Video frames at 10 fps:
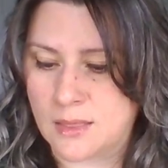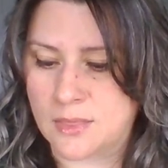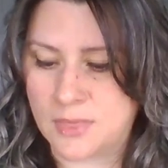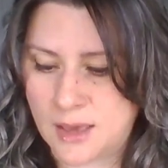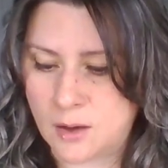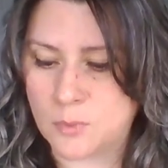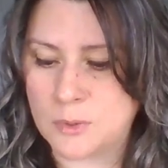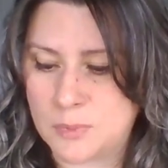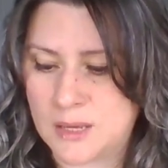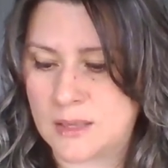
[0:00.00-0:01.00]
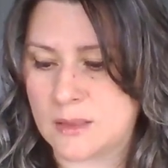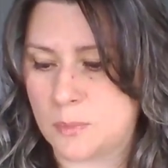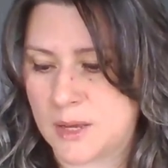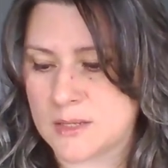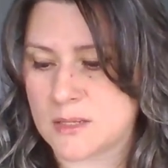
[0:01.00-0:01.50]
That would be the
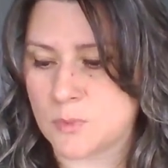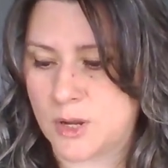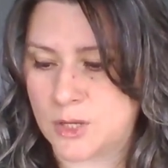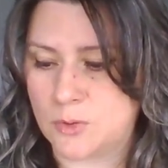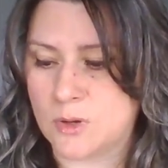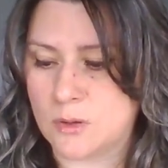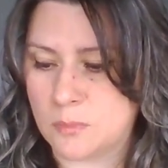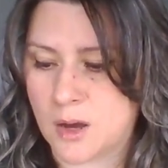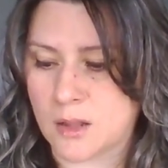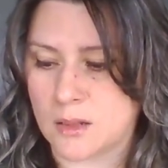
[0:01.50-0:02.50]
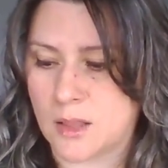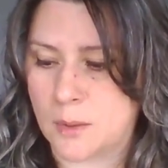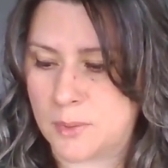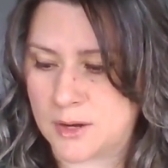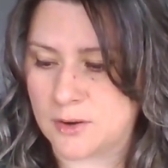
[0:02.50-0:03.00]
best way you could model
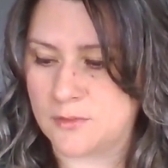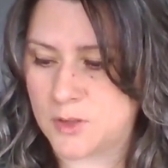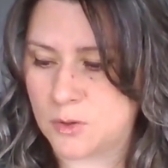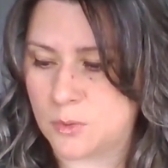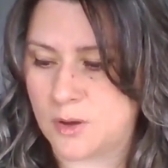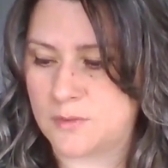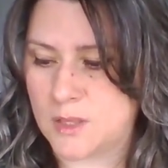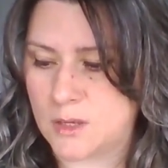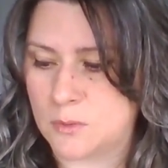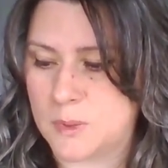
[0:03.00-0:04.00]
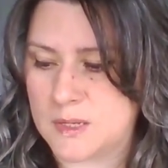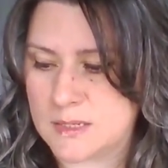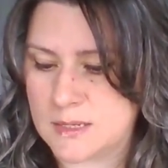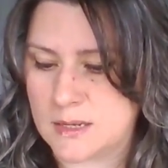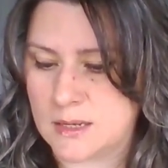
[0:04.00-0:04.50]
a better view of the
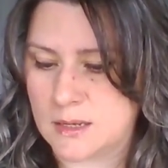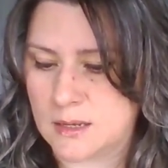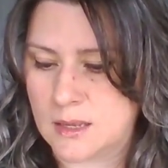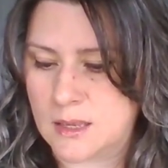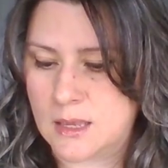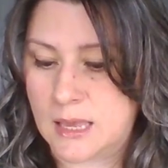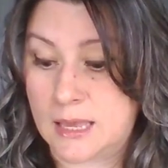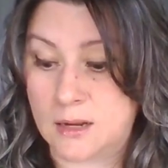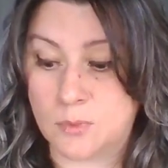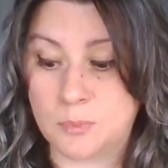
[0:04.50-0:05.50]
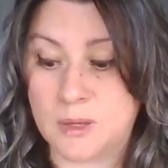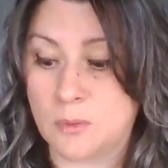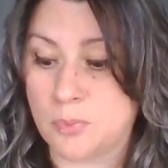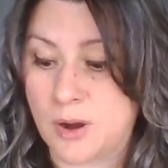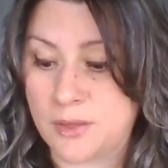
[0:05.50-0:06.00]
UPC. And it would be a
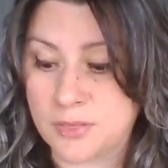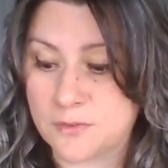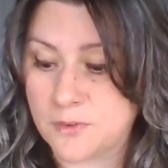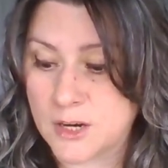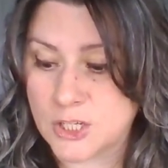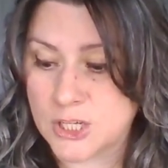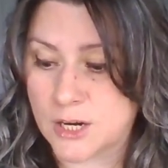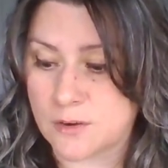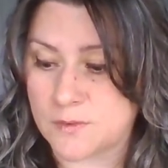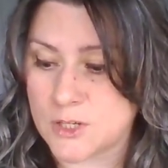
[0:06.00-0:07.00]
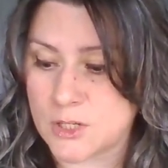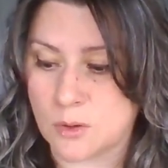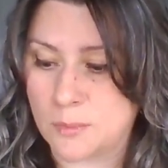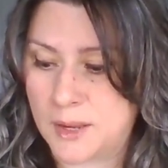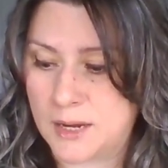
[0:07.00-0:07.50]
breath of fresh air for
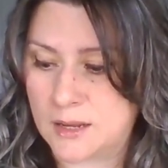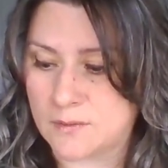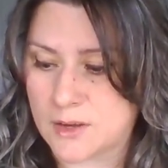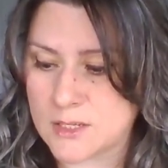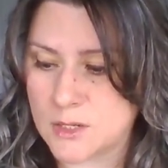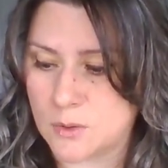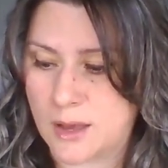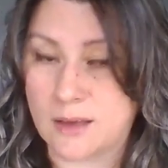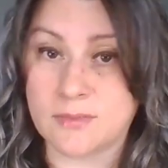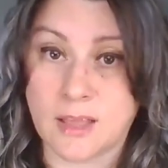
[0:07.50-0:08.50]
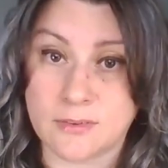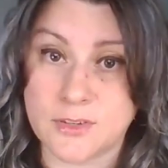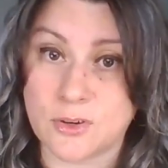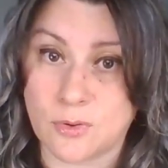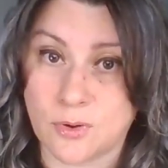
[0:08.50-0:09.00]
so many of us who have
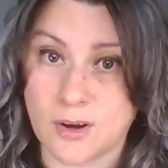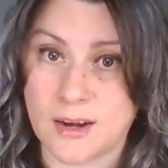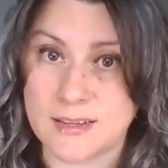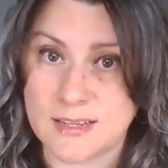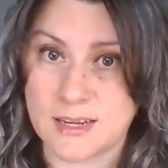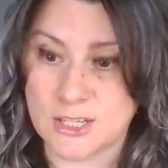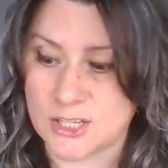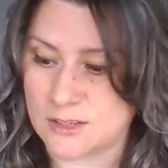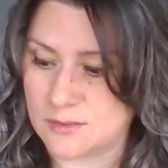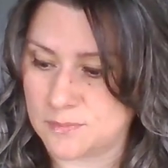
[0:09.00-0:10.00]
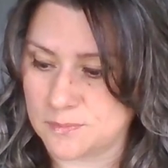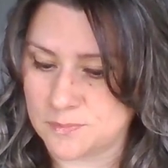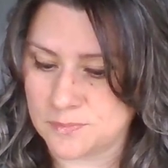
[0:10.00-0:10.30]
left your organization.